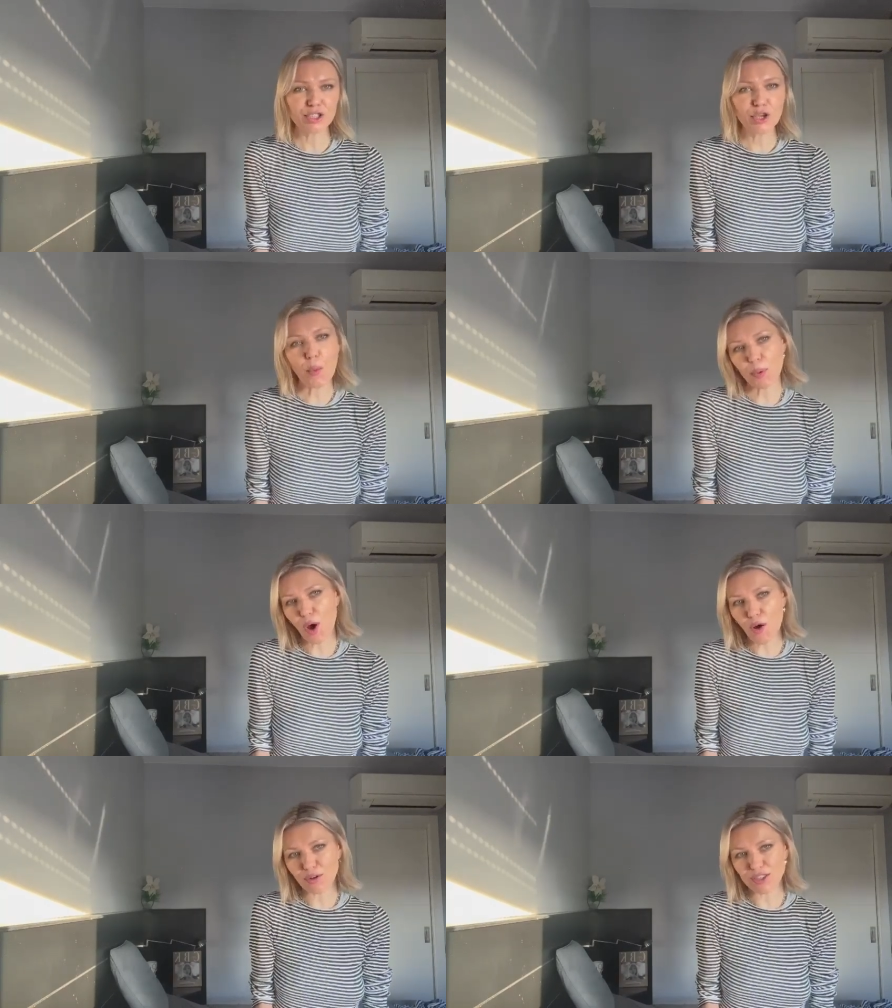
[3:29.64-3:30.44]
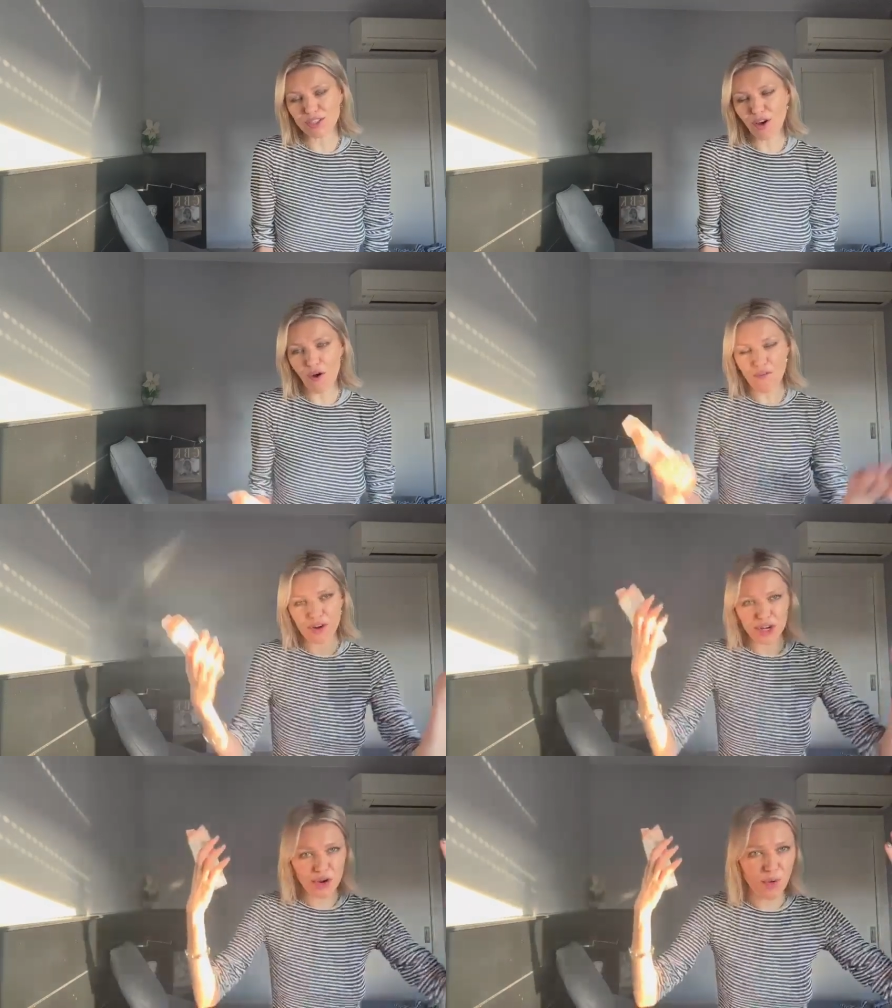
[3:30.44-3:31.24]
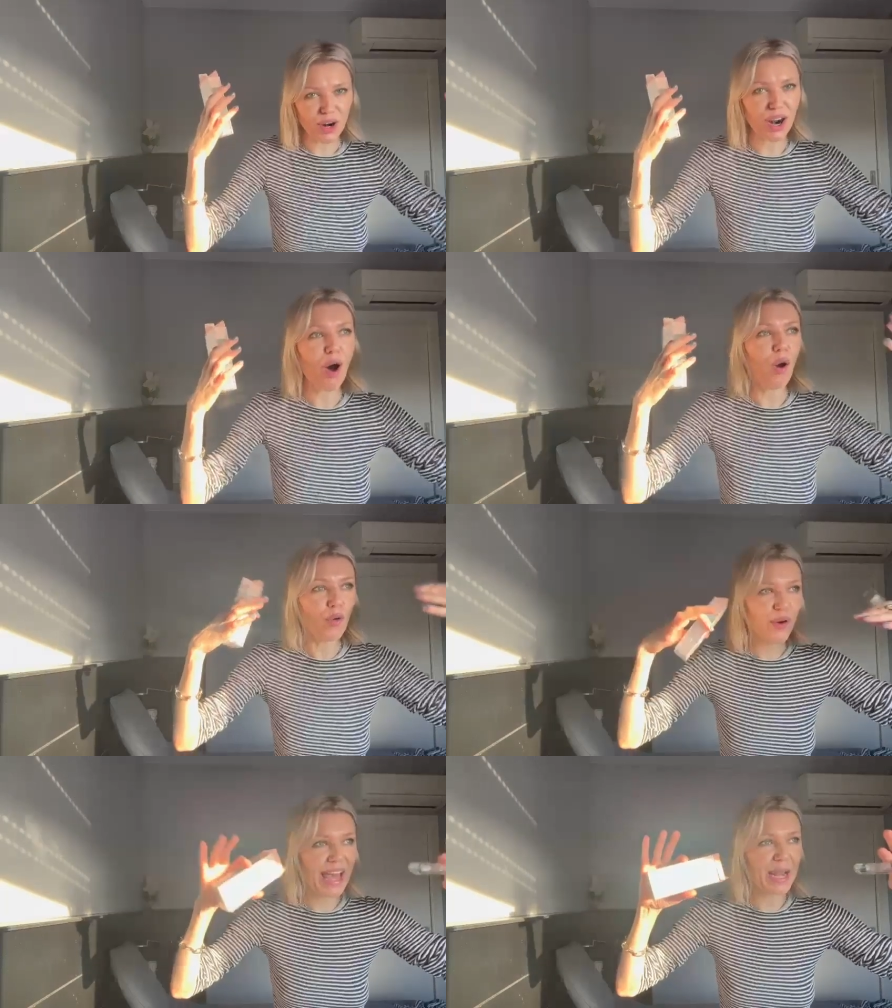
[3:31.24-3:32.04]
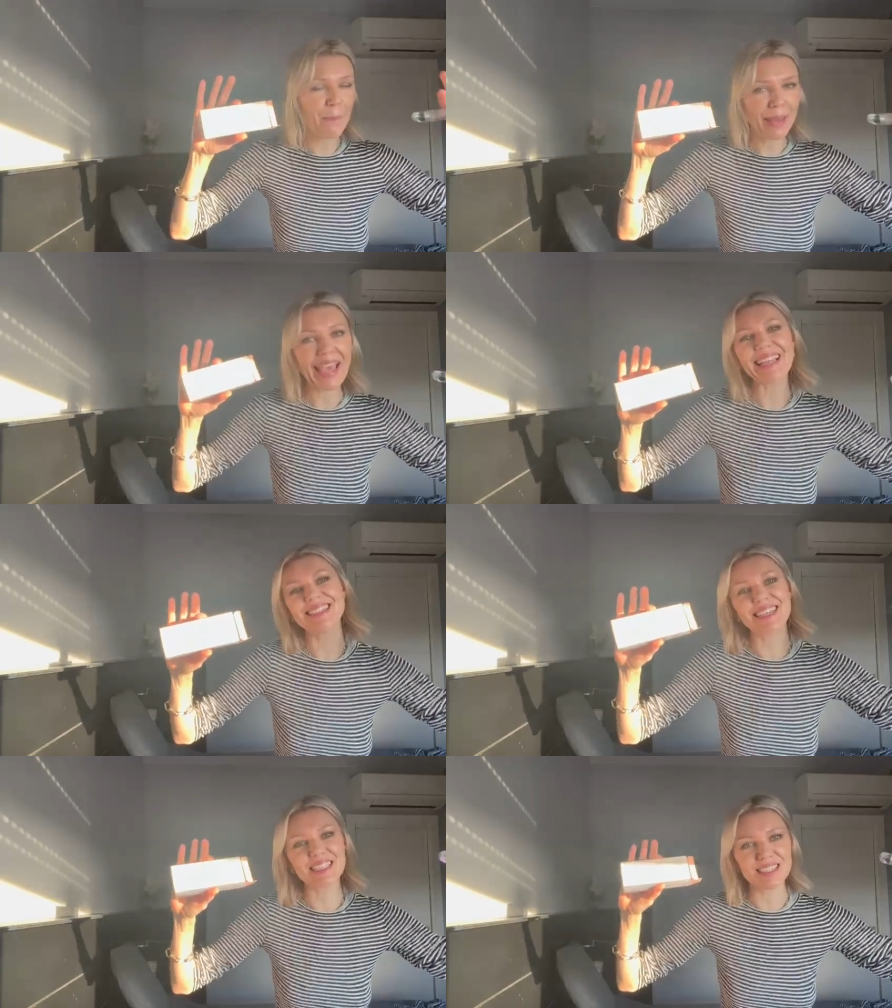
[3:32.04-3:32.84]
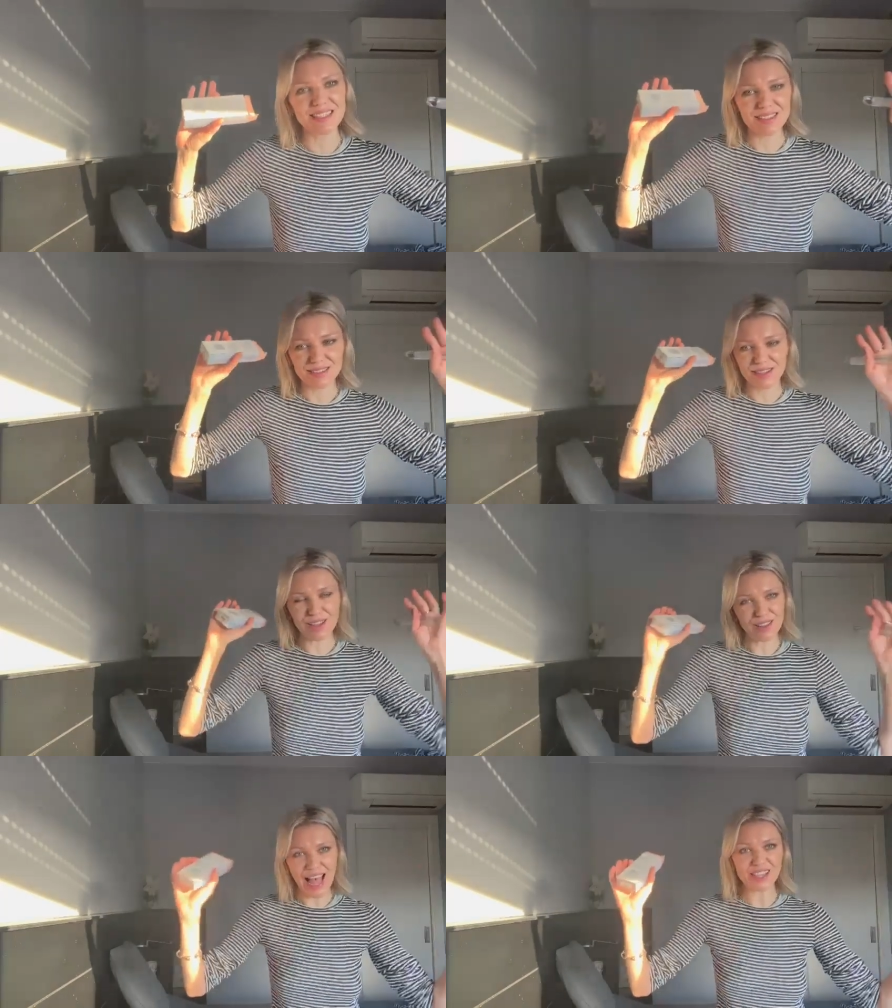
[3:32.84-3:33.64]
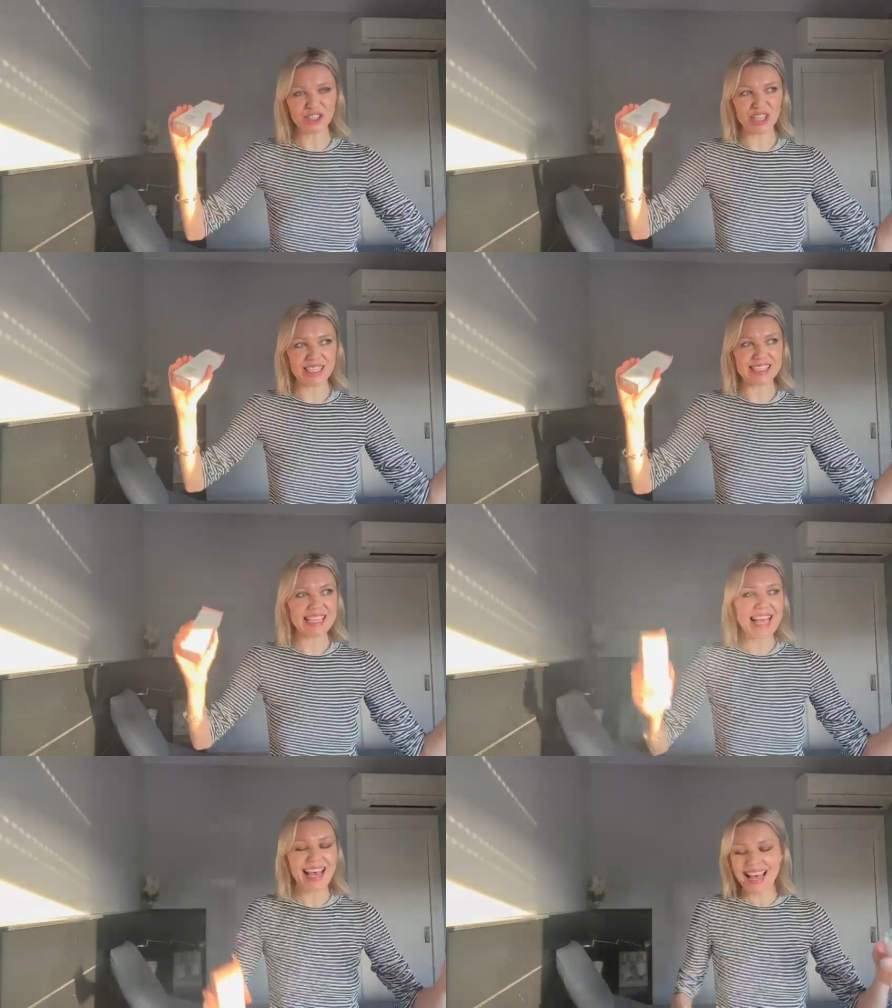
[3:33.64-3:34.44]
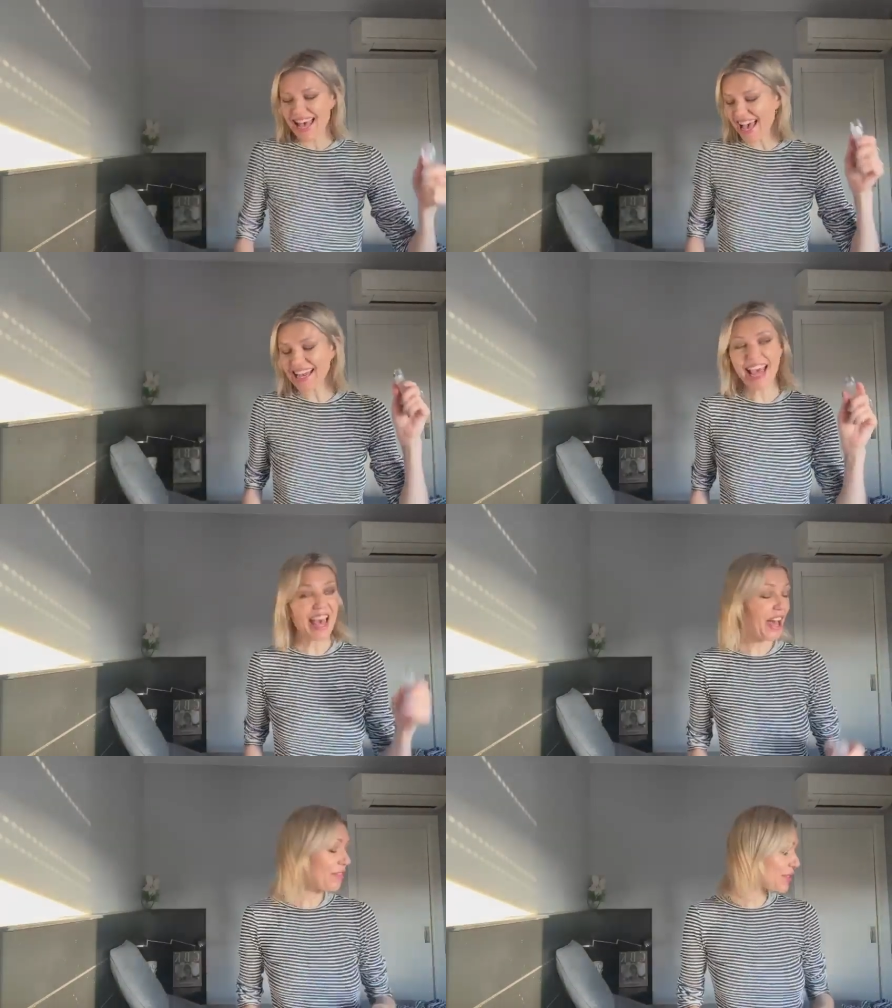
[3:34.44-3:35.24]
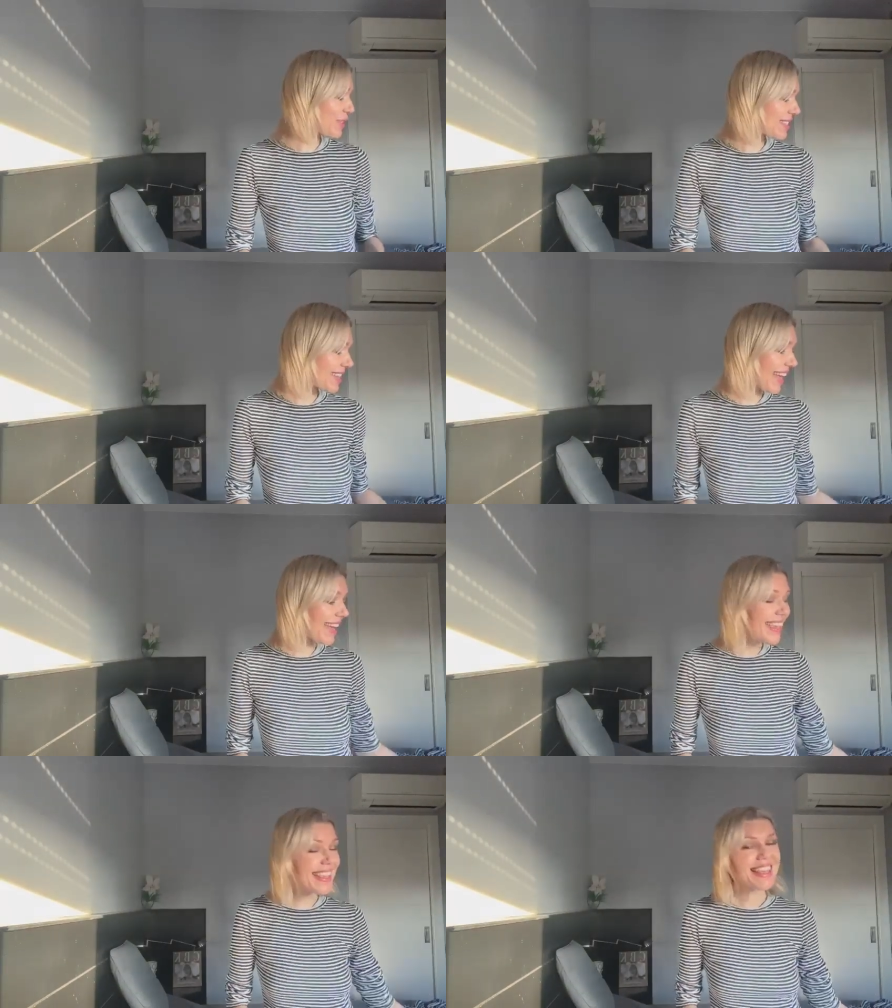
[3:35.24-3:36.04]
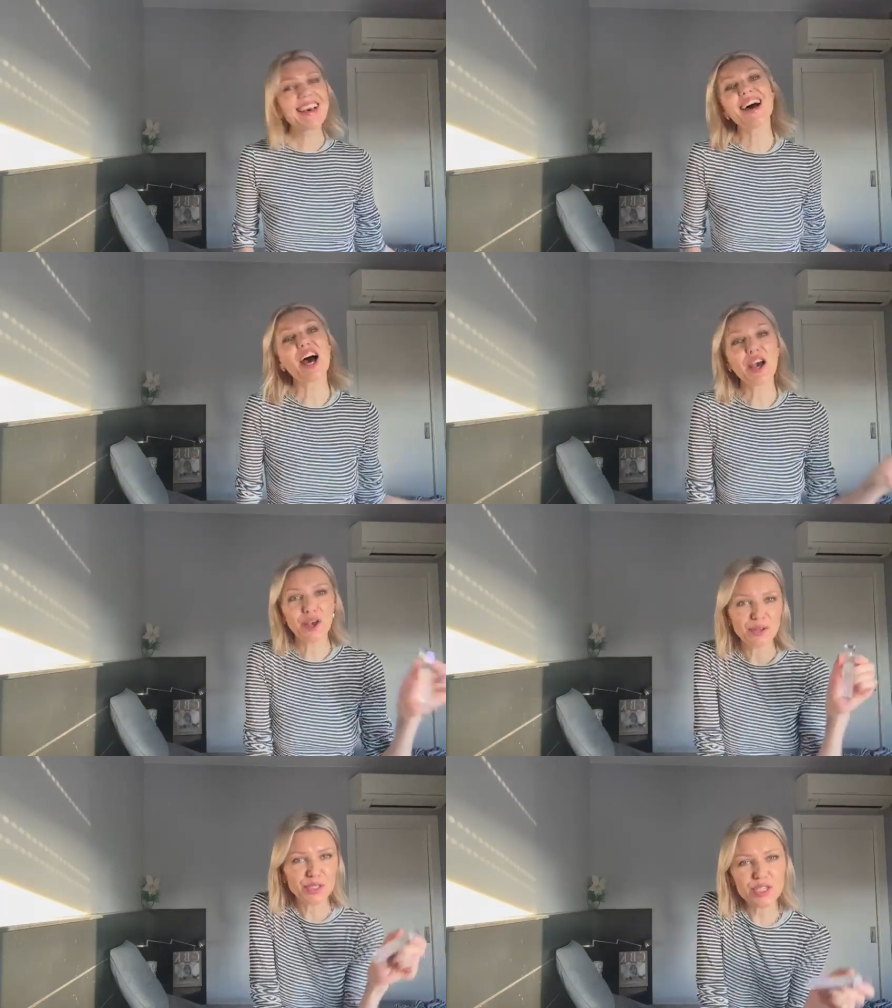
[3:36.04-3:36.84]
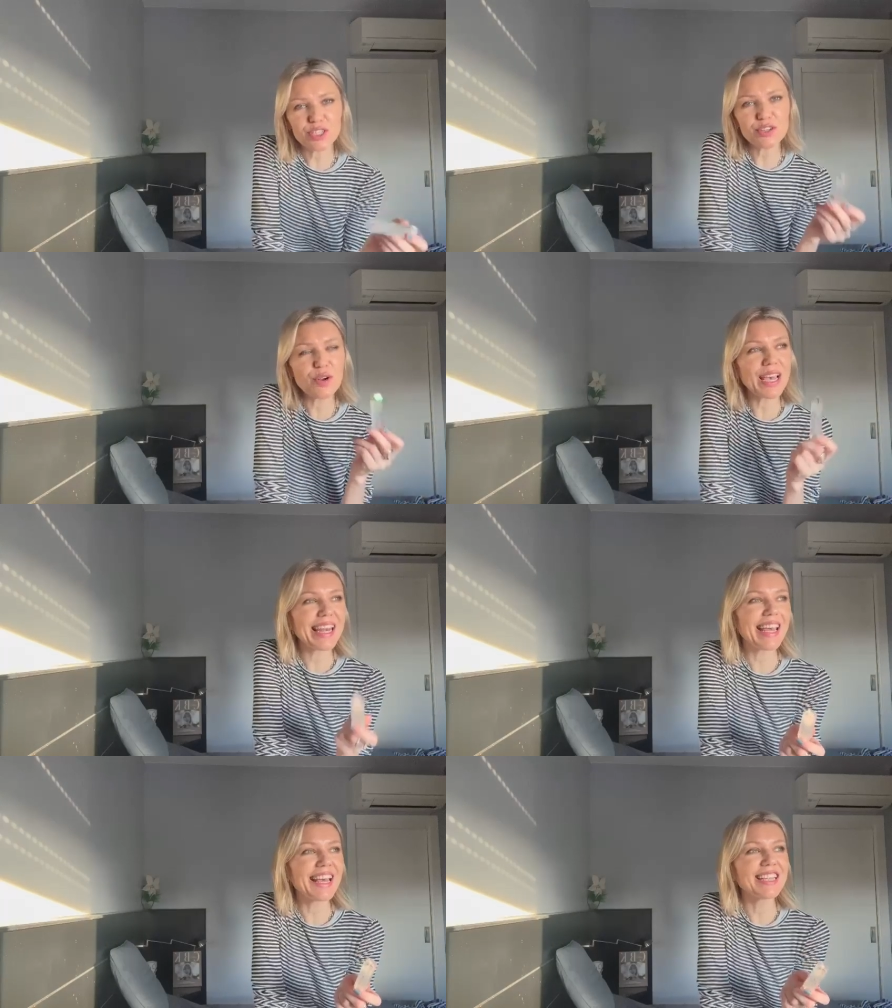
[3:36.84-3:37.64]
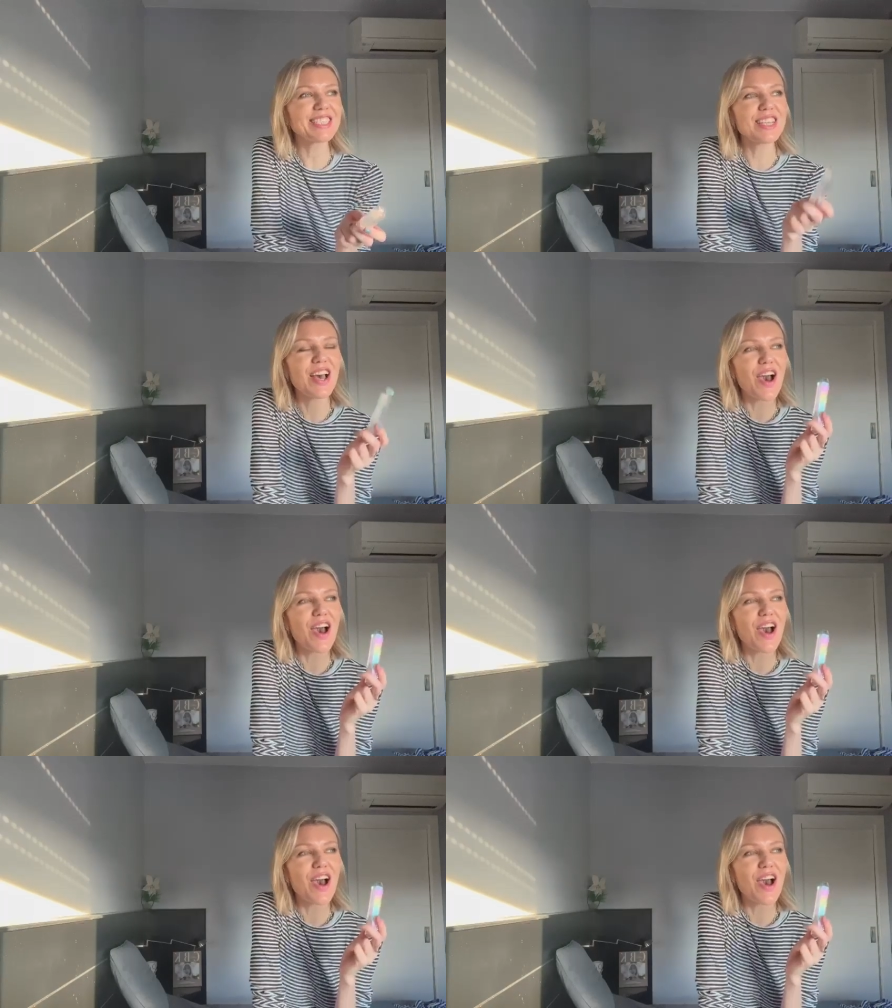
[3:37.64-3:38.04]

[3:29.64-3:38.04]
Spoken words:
top coat over your already painted lashes. And I have to say, I also tried it